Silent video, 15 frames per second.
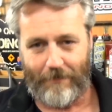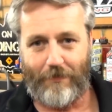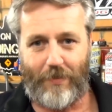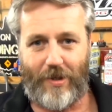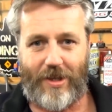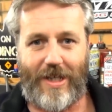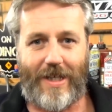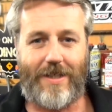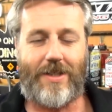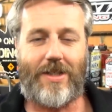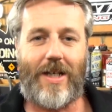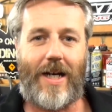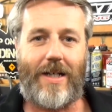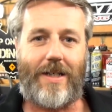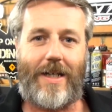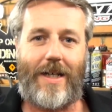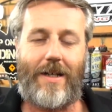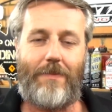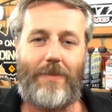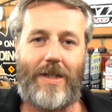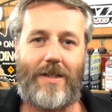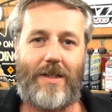But things start to get
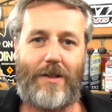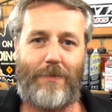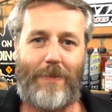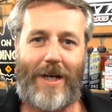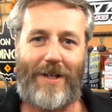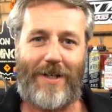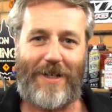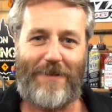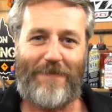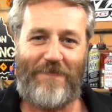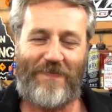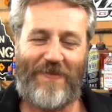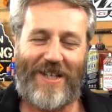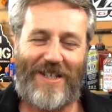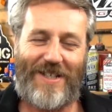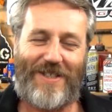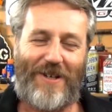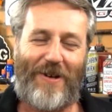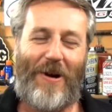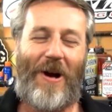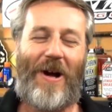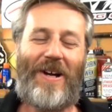a bit smelly.
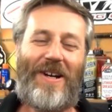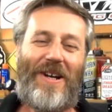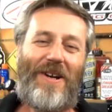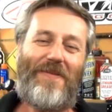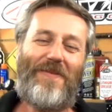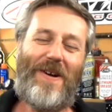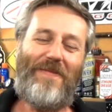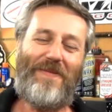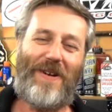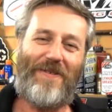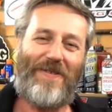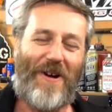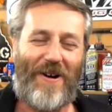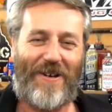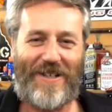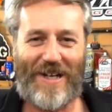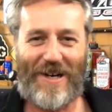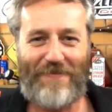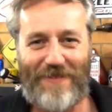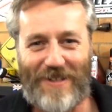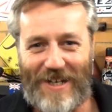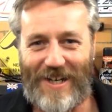So when we rocked
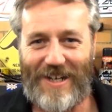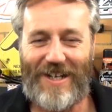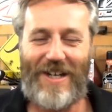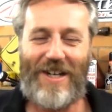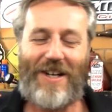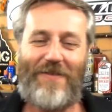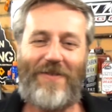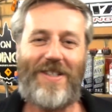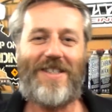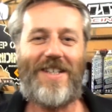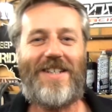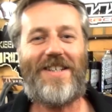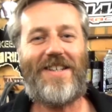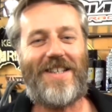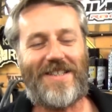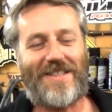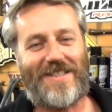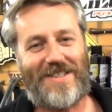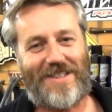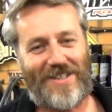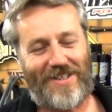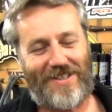up there, and we said to
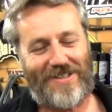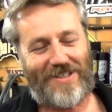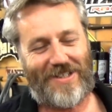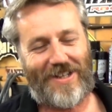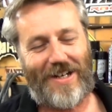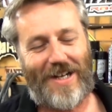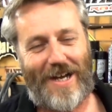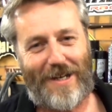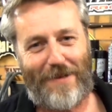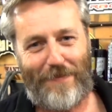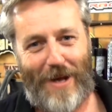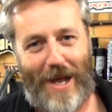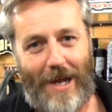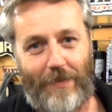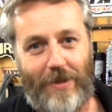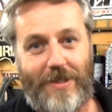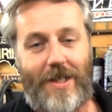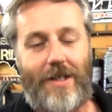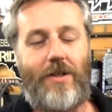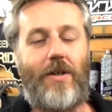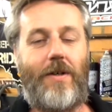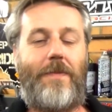the lady Pam, we
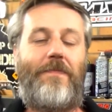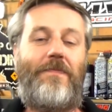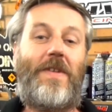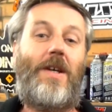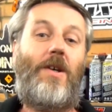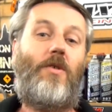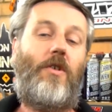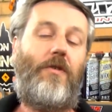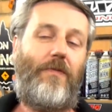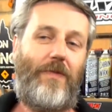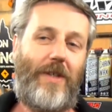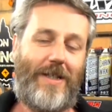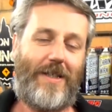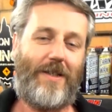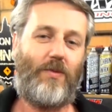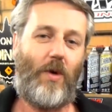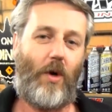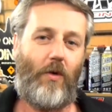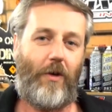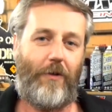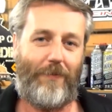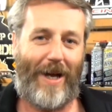said, look, this is
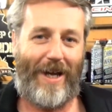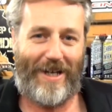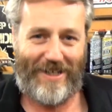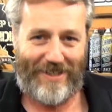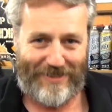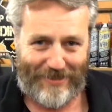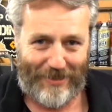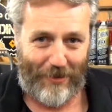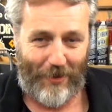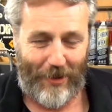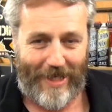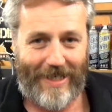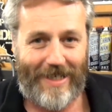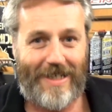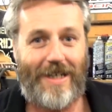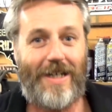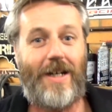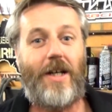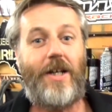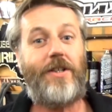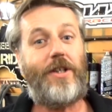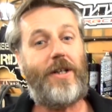what we've been doing.
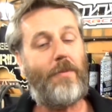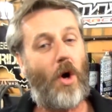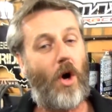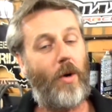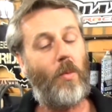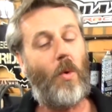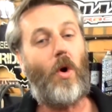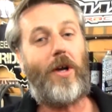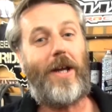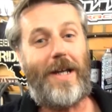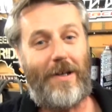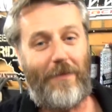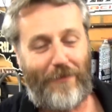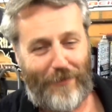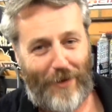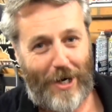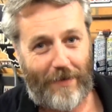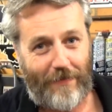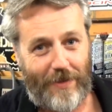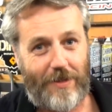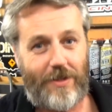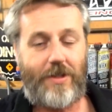Do you mind walking in front
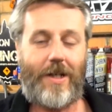of us?